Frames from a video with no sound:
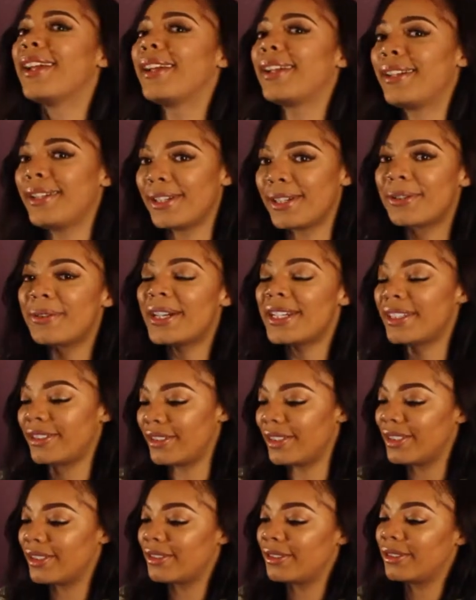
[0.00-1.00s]
Good
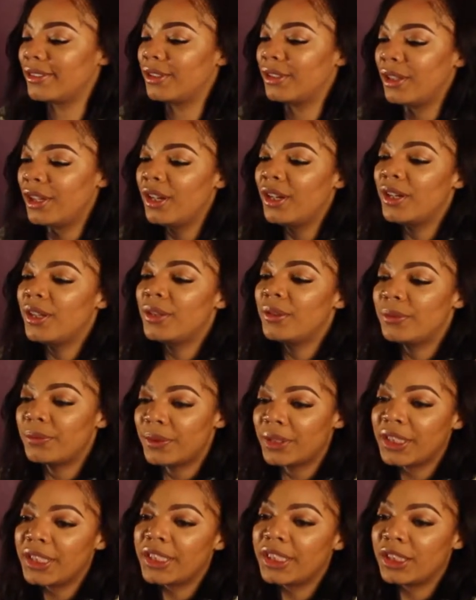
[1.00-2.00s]
question.
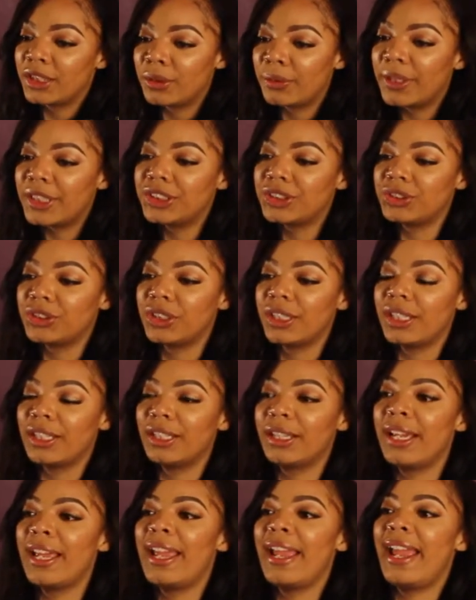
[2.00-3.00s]
Really good question.
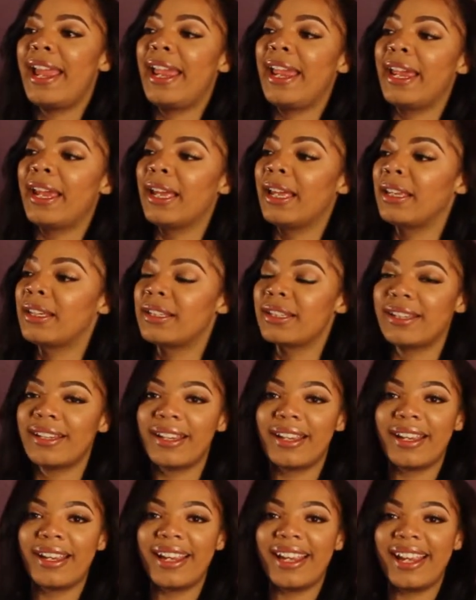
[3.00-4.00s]
And
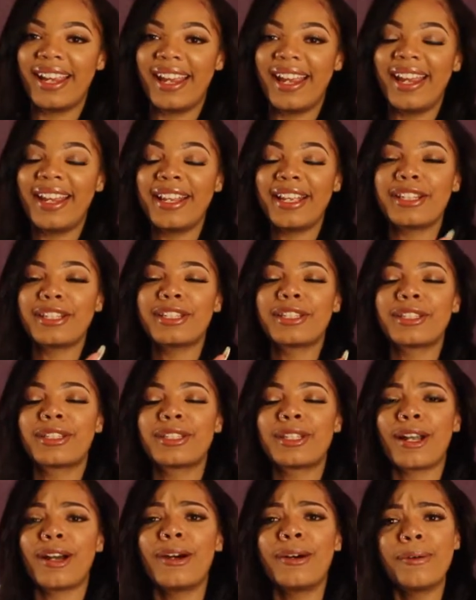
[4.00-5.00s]
it is
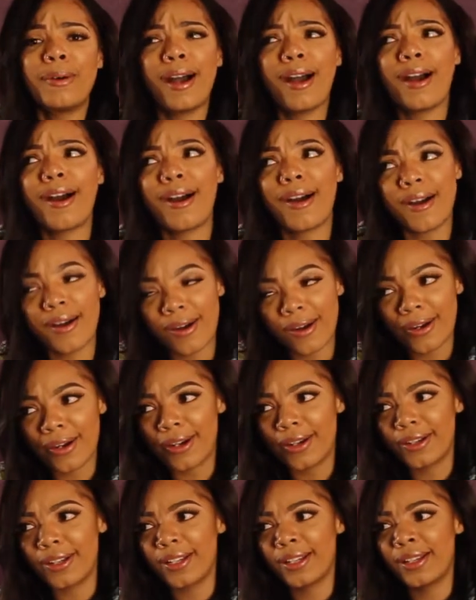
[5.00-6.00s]
so
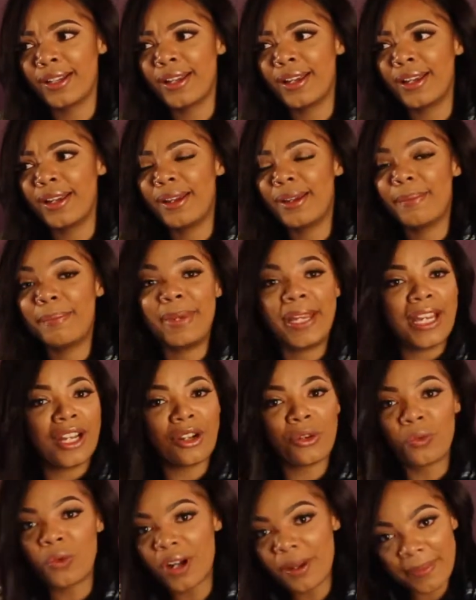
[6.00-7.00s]
hard being
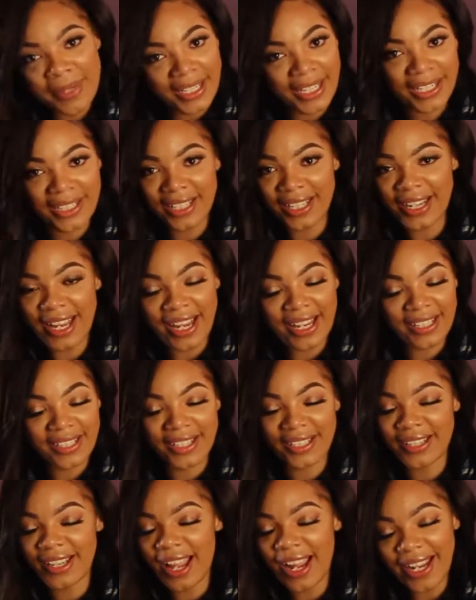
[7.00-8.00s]
a woman in today's
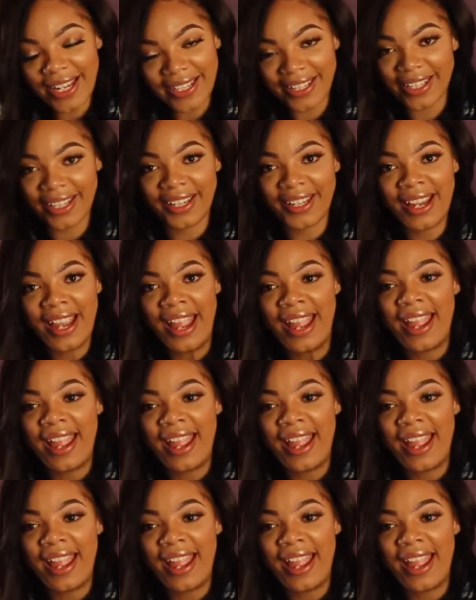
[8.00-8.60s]
society.